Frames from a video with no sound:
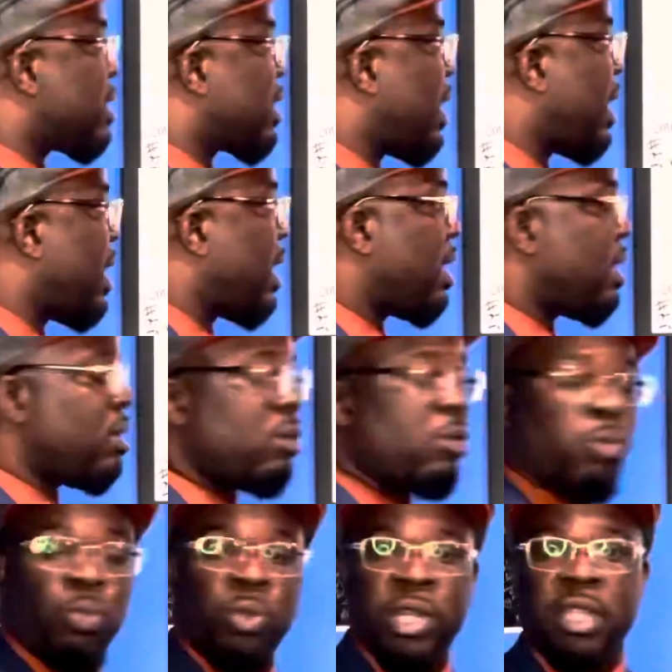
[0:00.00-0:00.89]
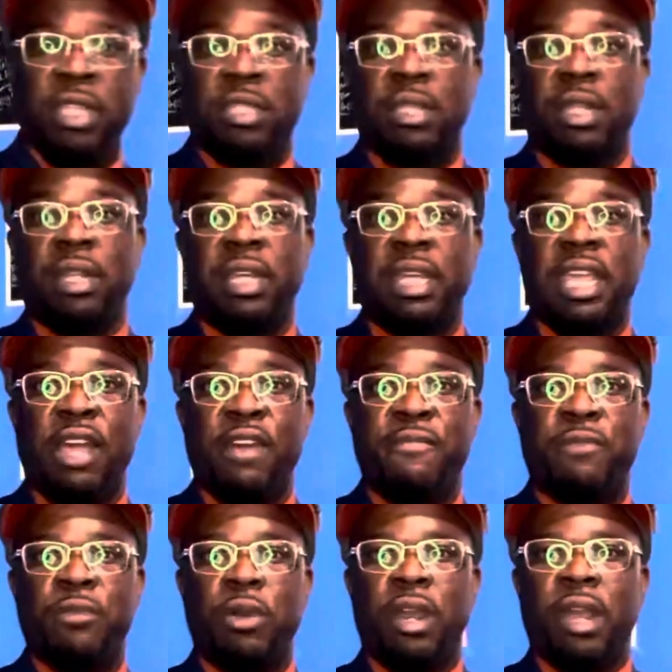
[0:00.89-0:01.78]
and we need to look
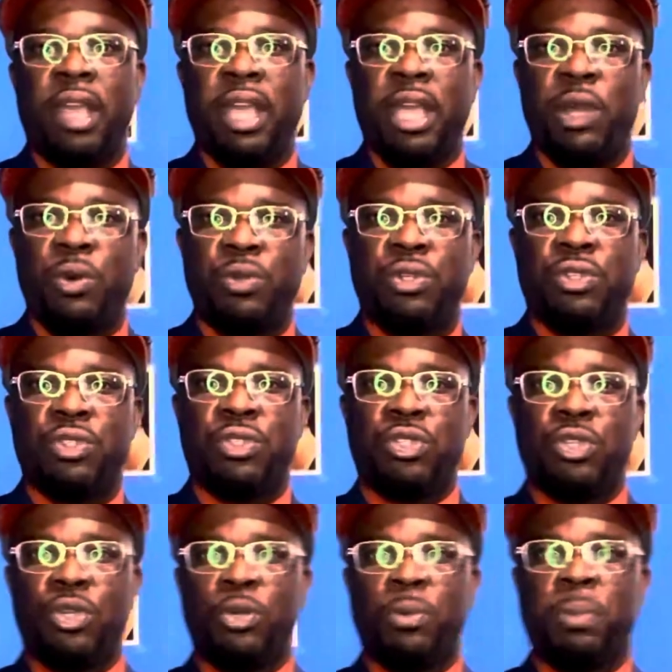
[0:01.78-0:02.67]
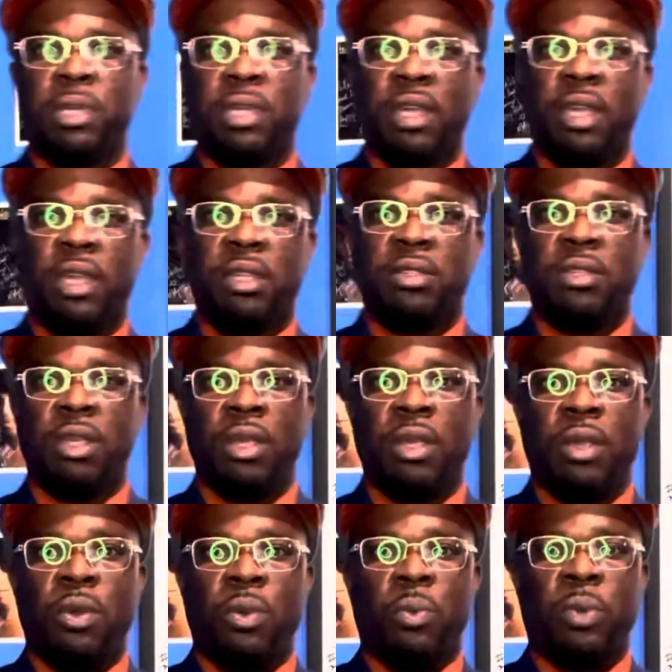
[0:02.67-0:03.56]
out for our elders too, because
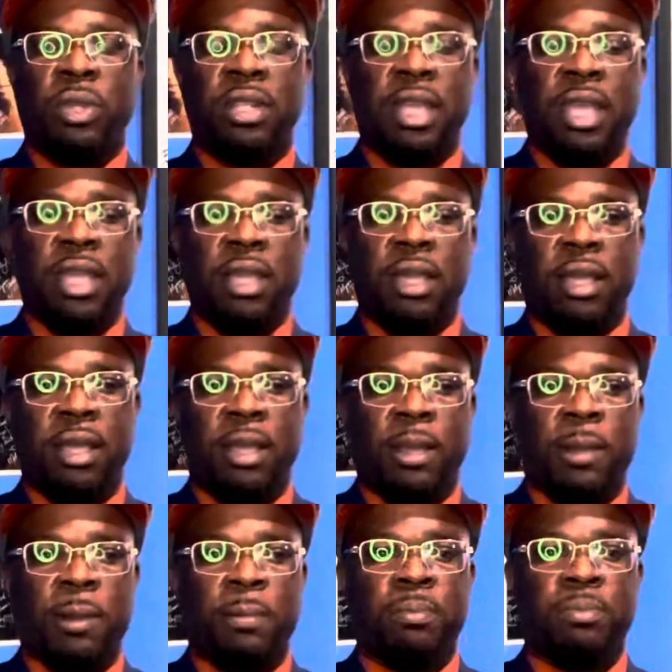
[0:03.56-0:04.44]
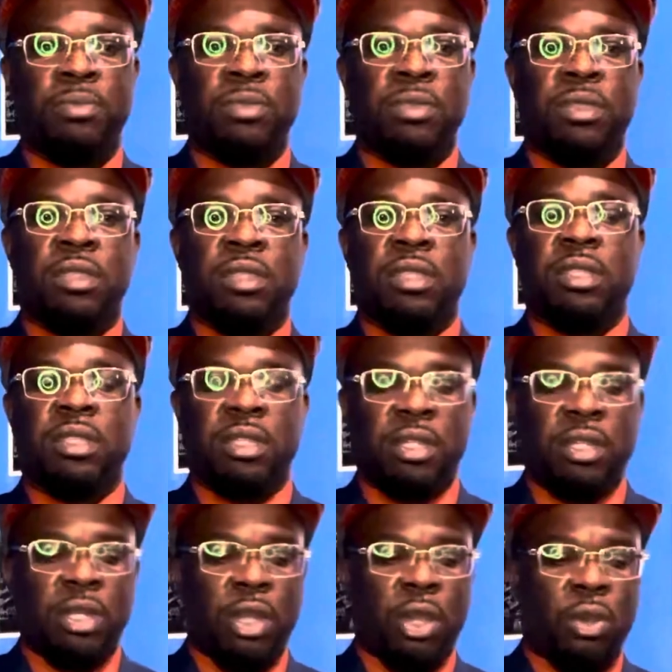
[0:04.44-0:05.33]
when they, um,
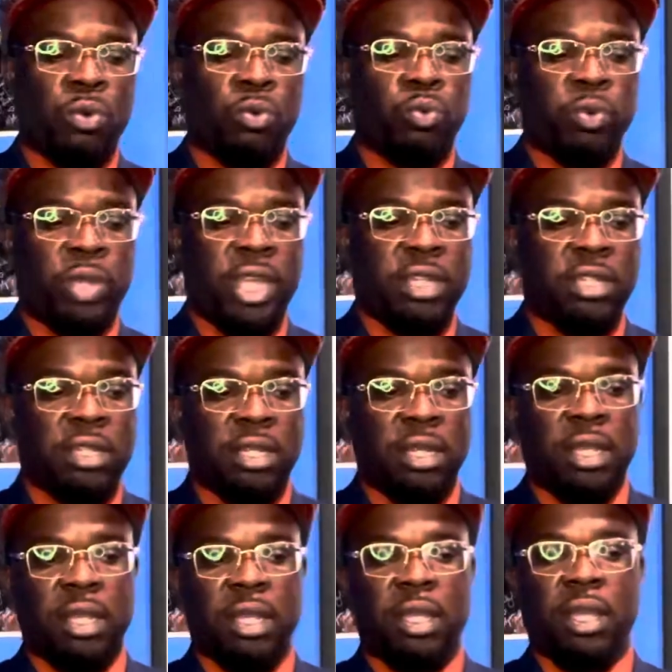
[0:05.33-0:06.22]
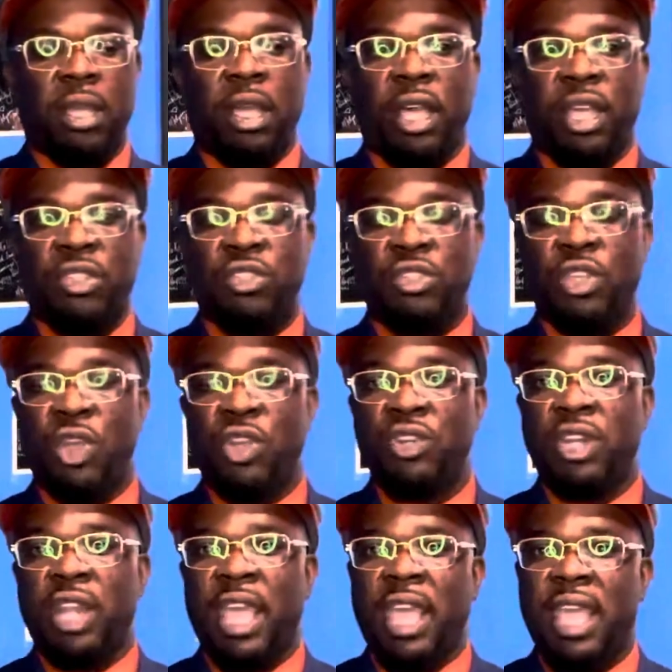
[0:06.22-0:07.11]
you know, reach a
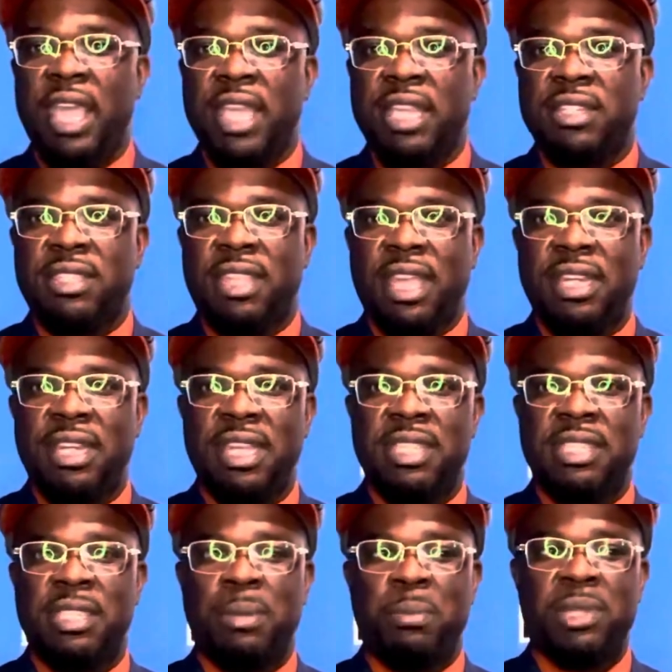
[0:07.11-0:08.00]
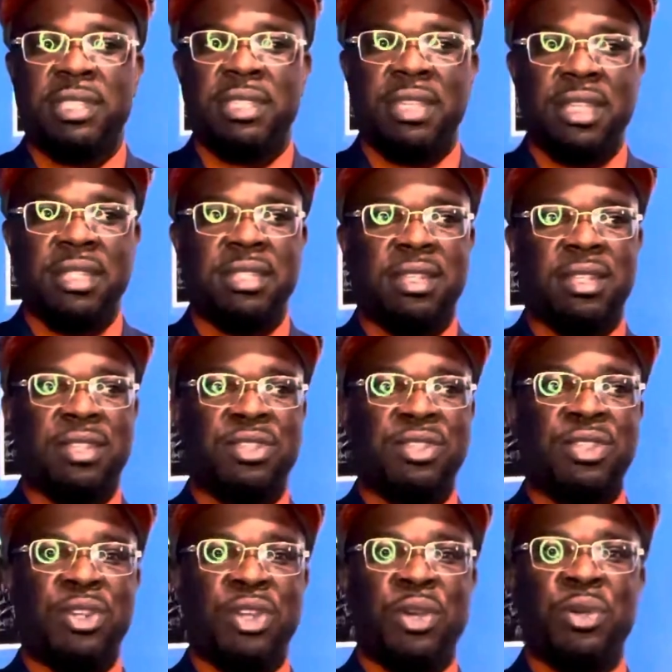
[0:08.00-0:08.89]
certain age, they need some assistance.
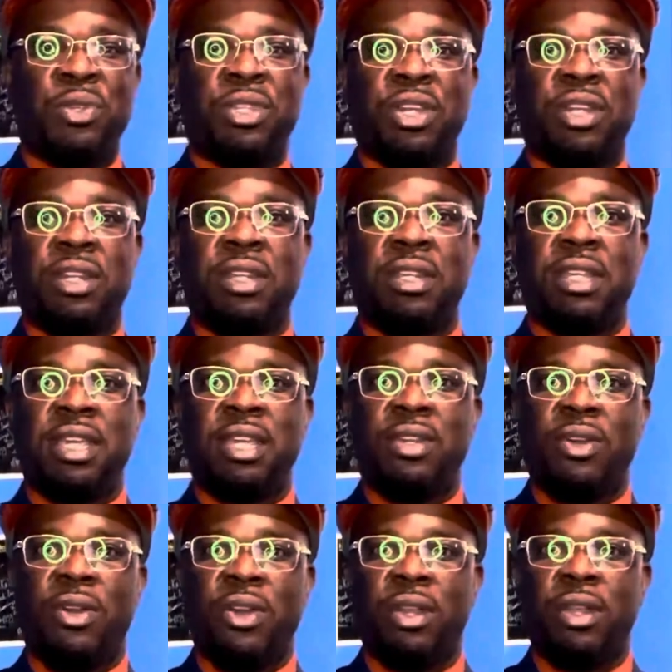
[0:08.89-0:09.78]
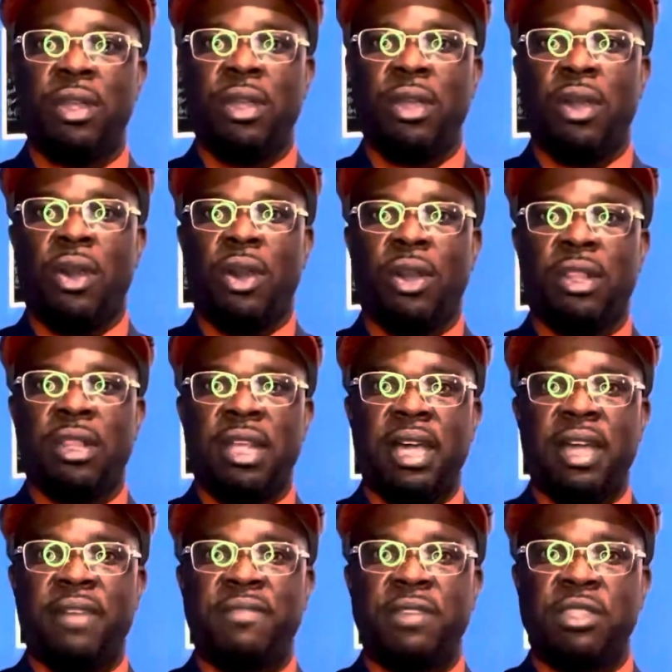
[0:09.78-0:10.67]
You know, they're gonna need our our
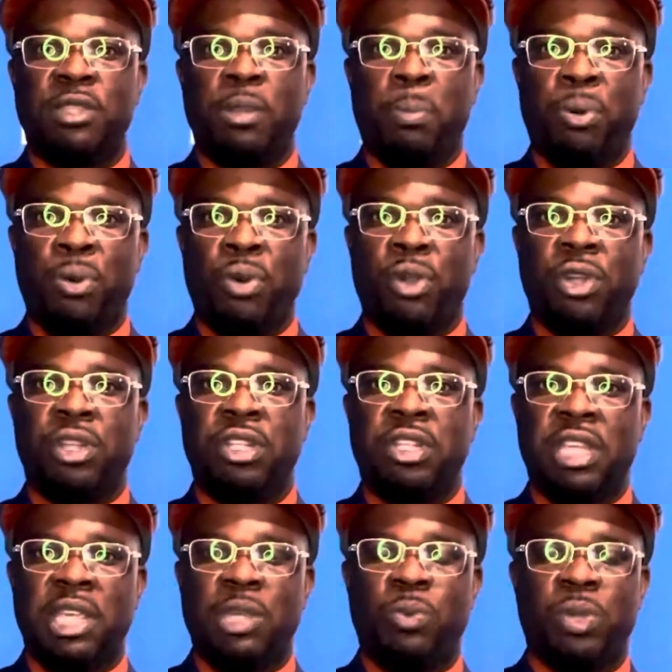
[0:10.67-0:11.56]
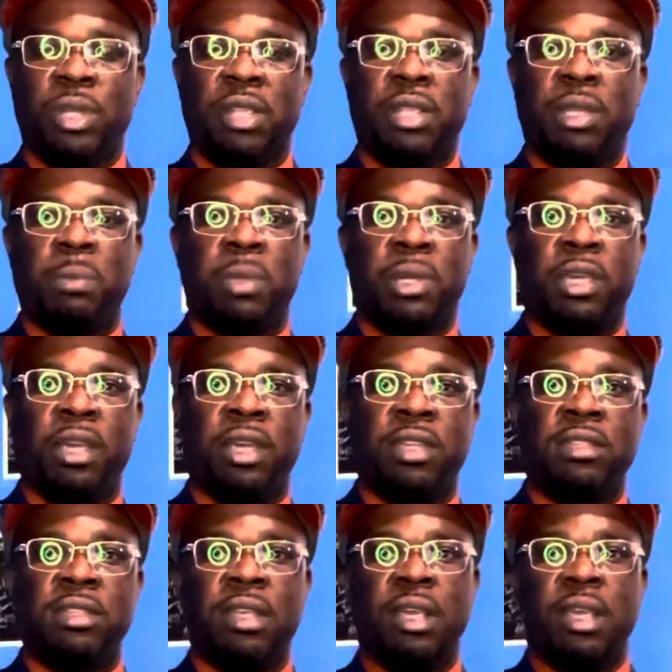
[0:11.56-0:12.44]
love and support genuinely,
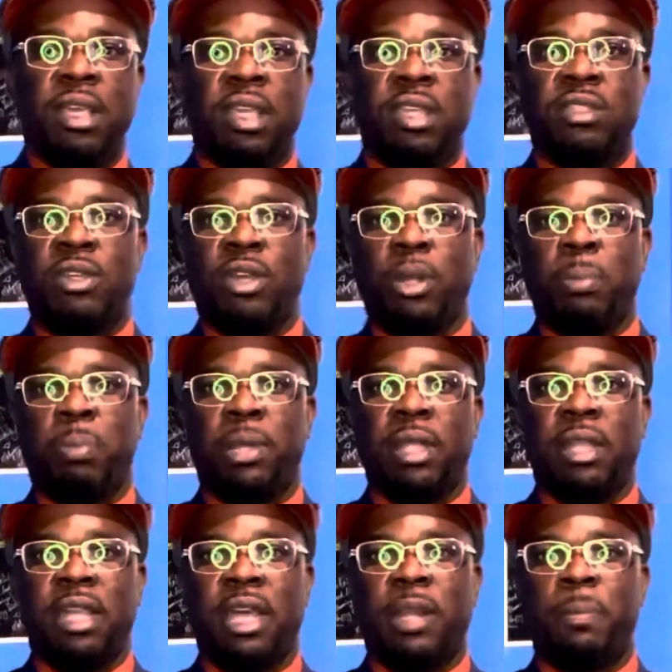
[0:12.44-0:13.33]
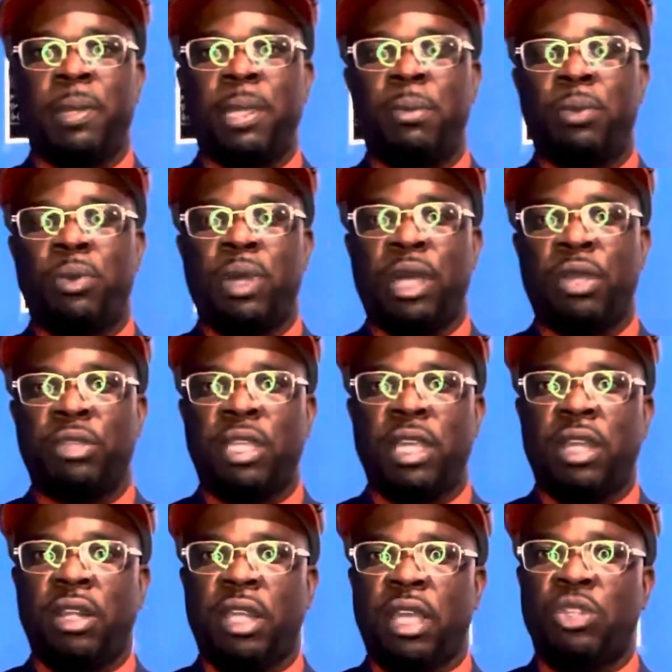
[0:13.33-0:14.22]
because it's gonna be a lot of people out
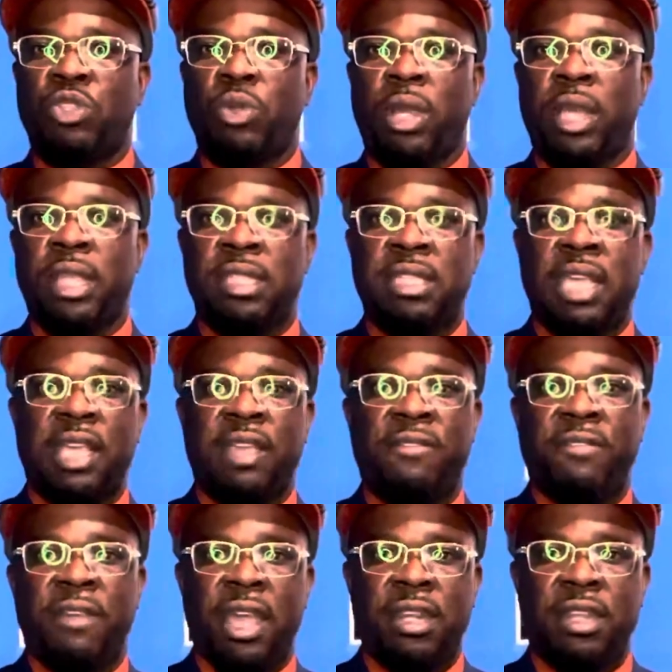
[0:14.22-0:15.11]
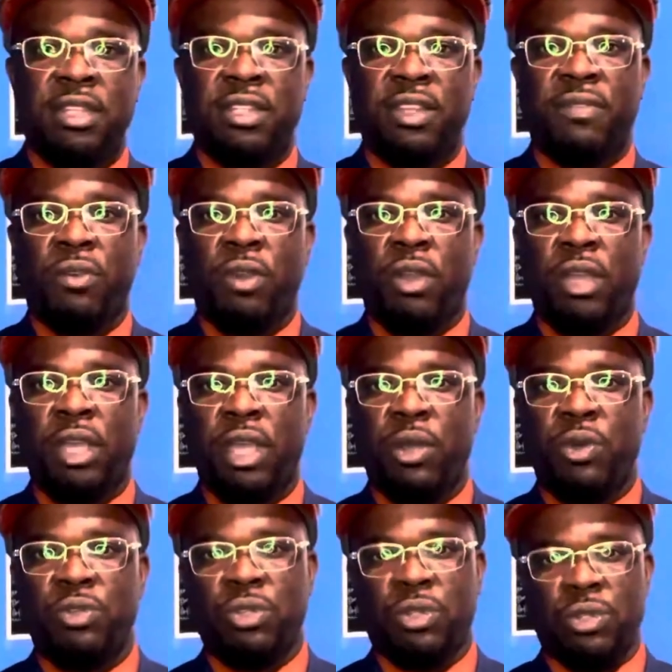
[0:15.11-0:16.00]
there that try and take advantage of our
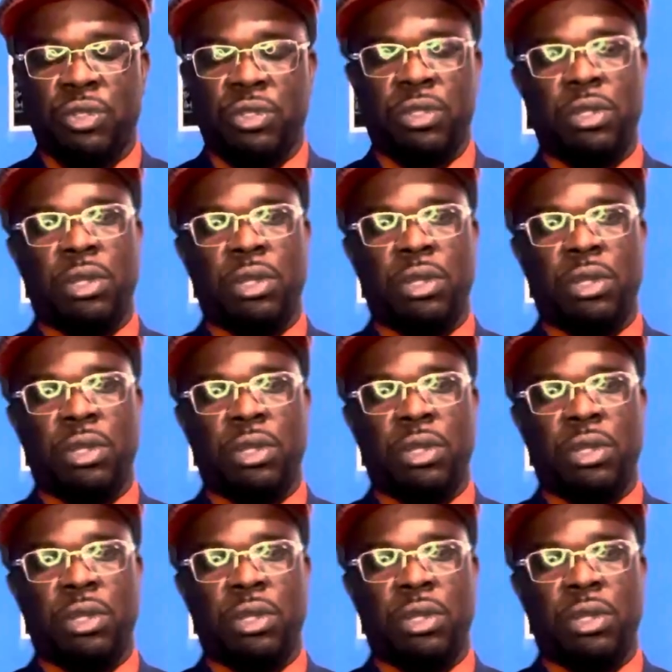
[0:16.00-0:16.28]
elders.